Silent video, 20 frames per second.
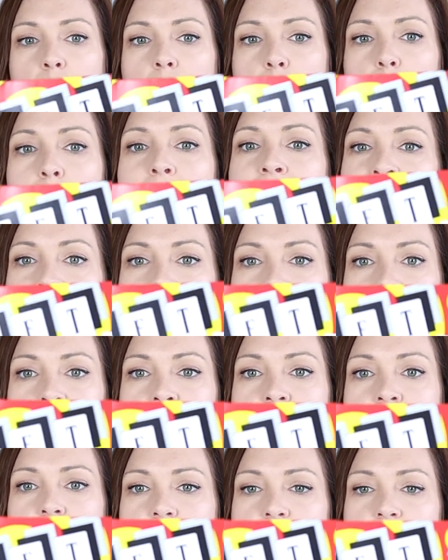
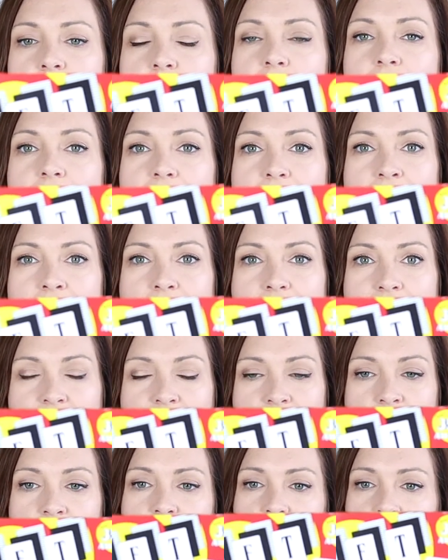patterns and
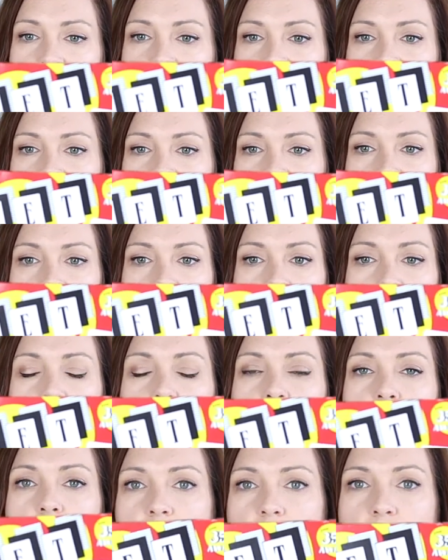identifying, you know,
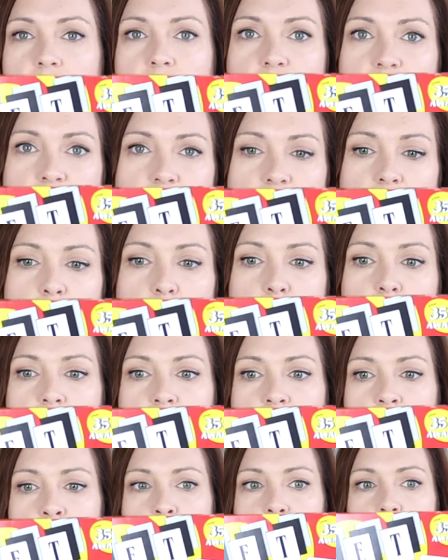color, shape,
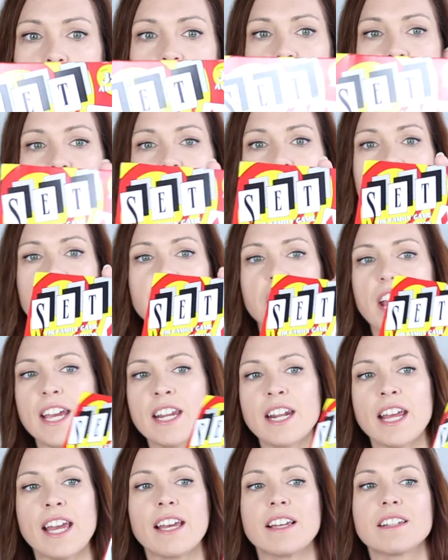numbers,
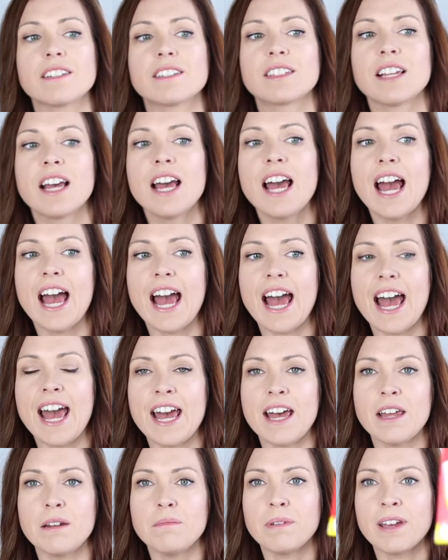shadings,
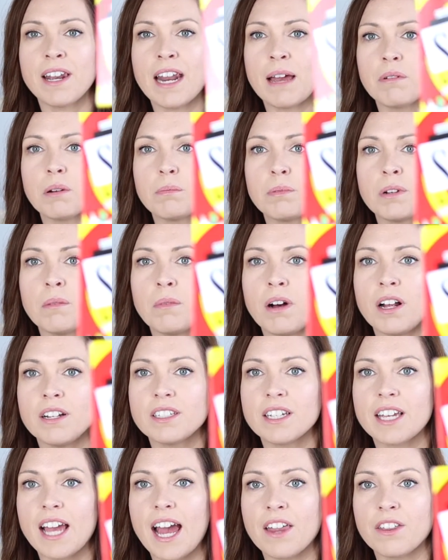and being able to put them all
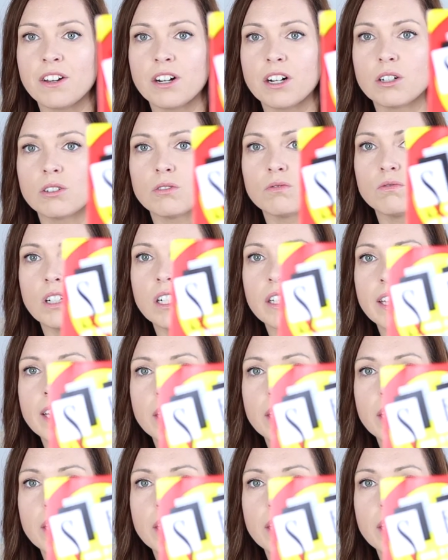together really